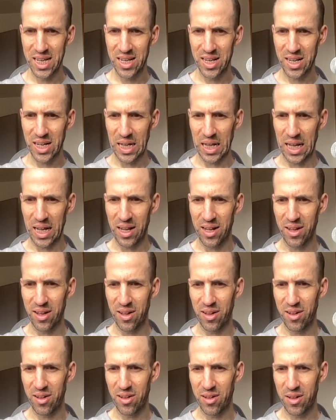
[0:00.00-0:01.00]
uh,
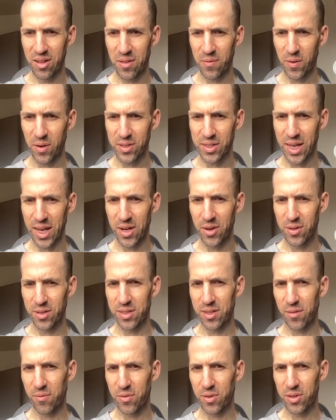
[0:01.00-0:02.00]
as far as I know, it's the
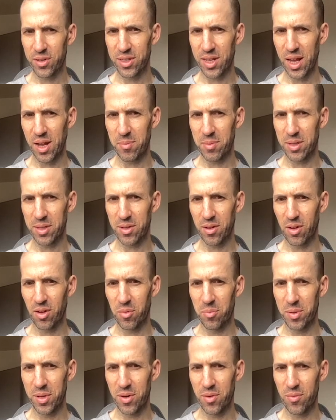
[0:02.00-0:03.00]
first time it's all
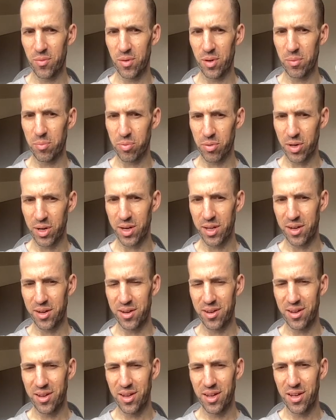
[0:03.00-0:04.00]
been reprinted
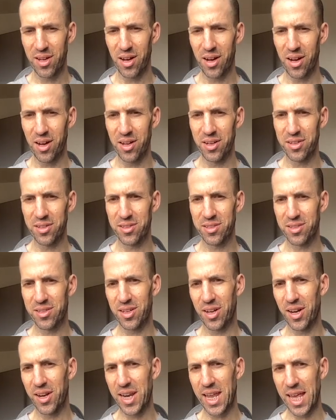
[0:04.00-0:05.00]
un-
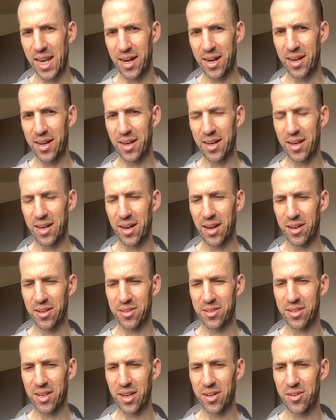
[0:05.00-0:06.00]
unedited and
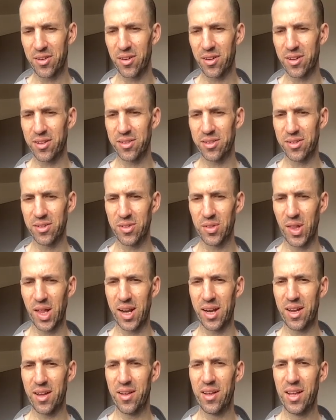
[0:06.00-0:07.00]
uncensored because there's a lot
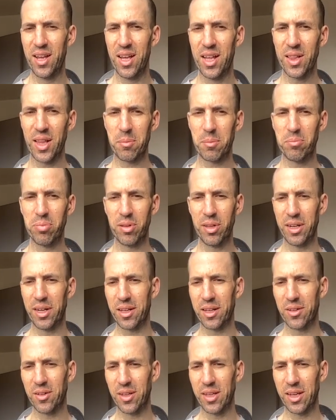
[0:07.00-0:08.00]
of like
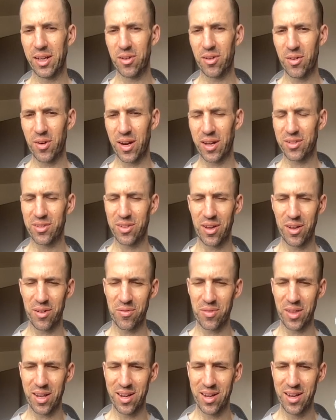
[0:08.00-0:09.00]
politically incorrect stuff
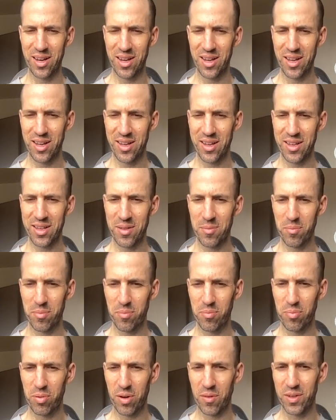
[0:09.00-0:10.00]
that
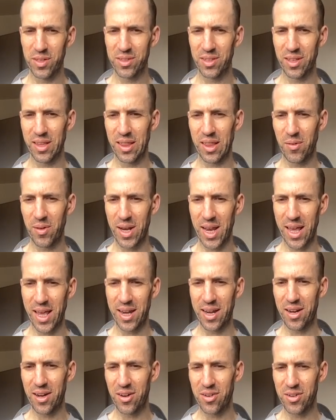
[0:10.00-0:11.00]
previously they would
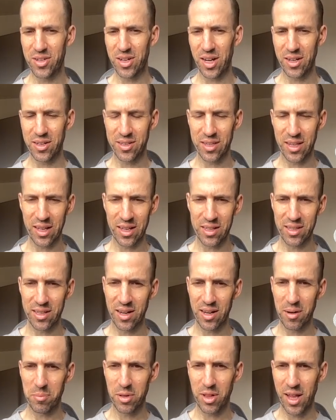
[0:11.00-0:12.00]
edit or change things, and
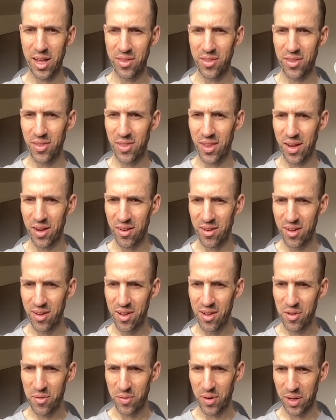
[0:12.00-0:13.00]
I'm glad that they
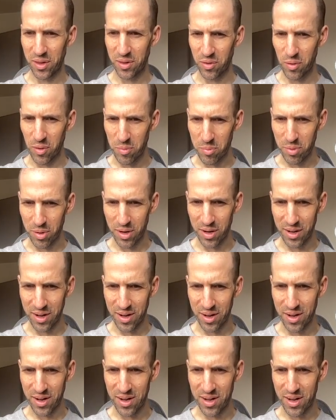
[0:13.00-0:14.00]
finally reprinted
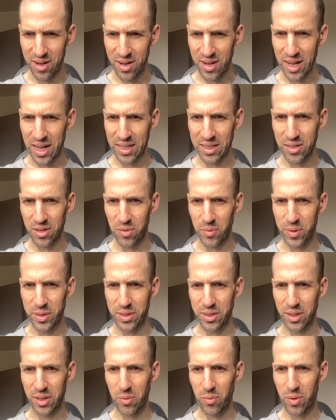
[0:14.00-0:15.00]
it as it
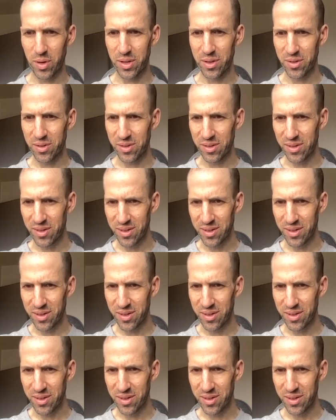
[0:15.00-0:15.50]
originally was.